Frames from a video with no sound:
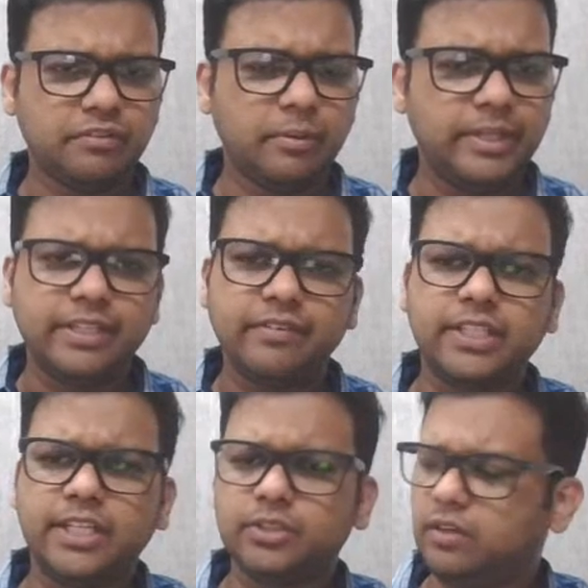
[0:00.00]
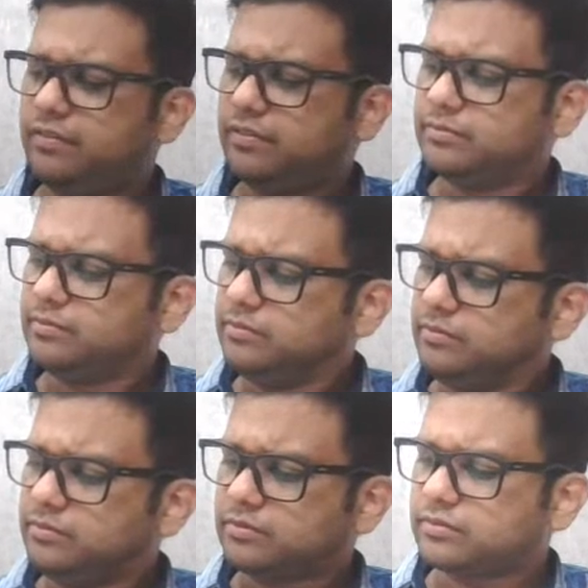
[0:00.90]
to form an equation and solve.
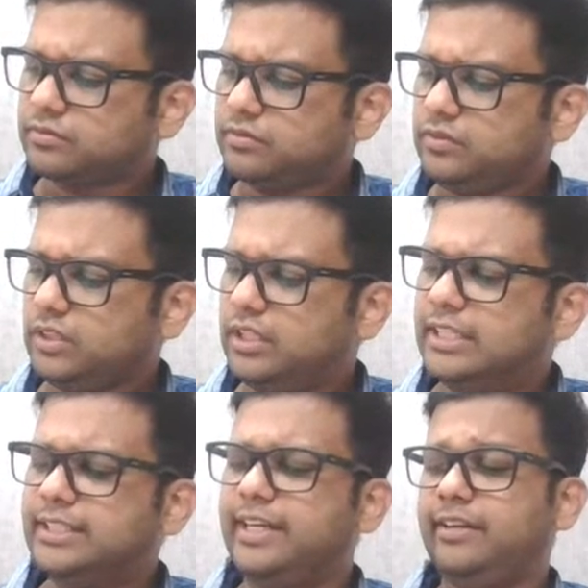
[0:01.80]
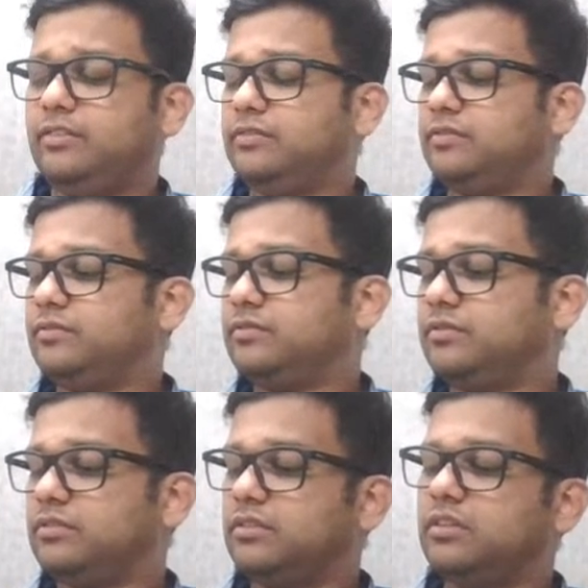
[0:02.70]
Let's see.
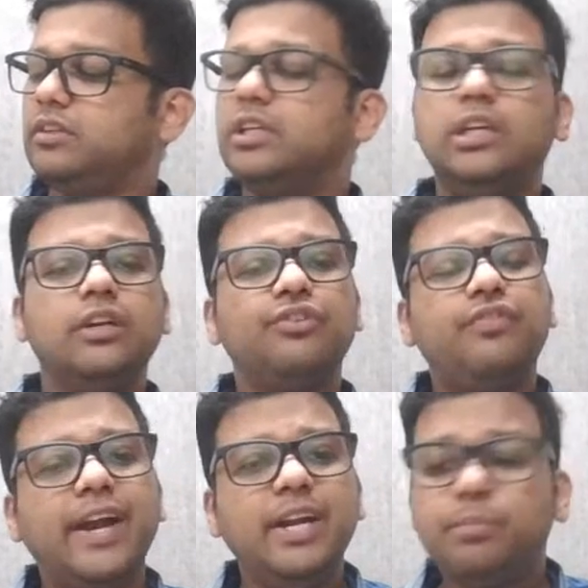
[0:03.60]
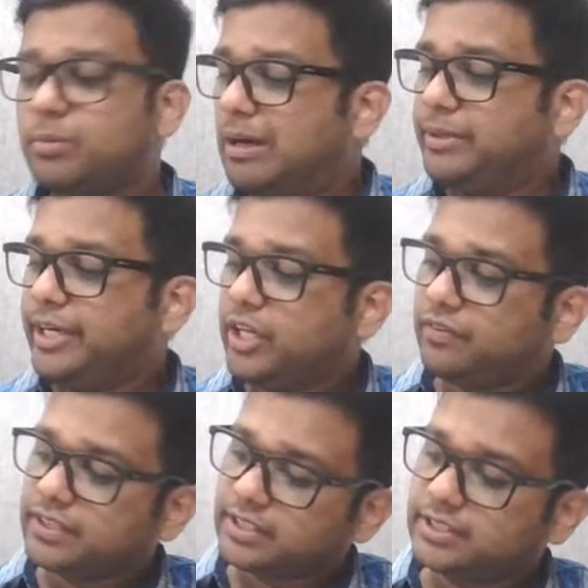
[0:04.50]
Find probability of
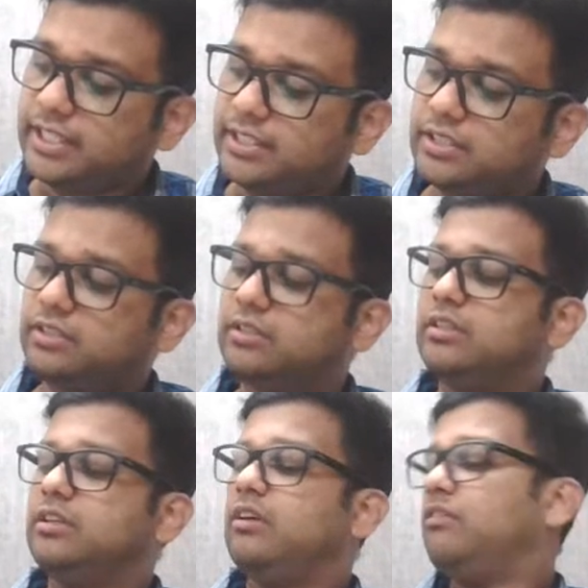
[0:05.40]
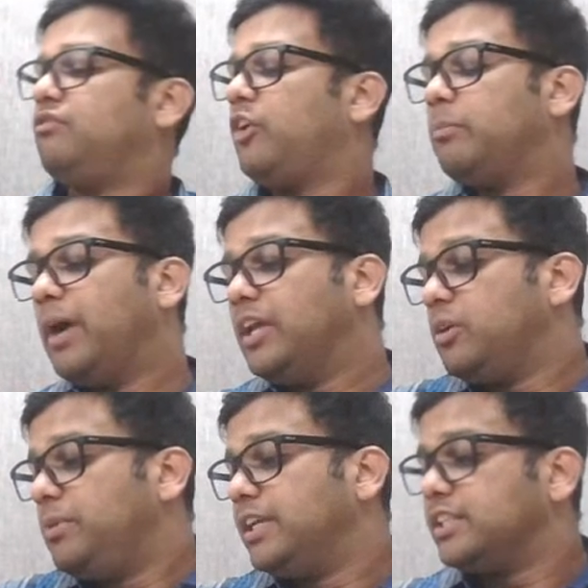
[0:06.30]
success for
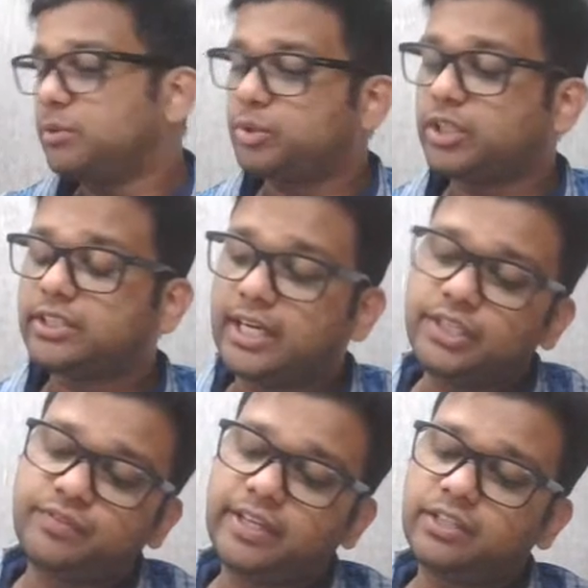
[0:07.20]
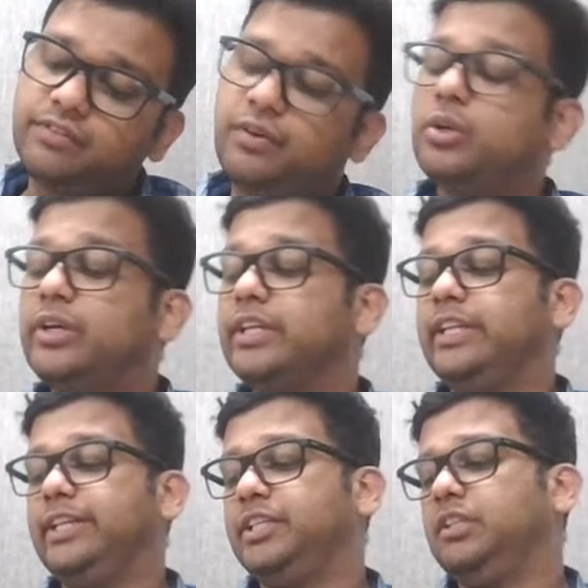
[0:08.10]
binomial distribution satisfying the following
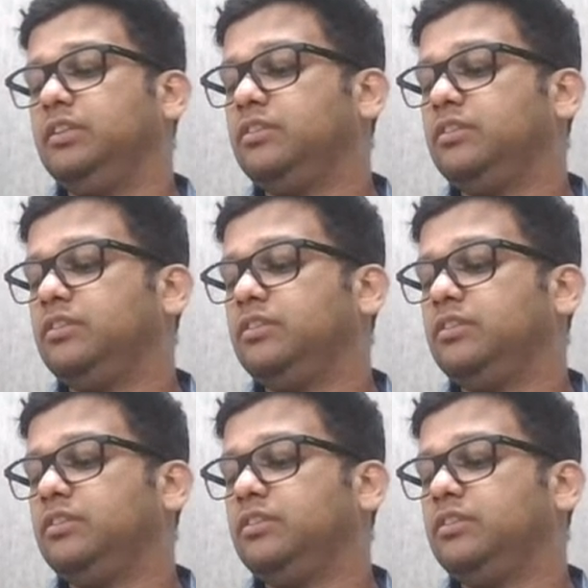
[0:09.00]
relation.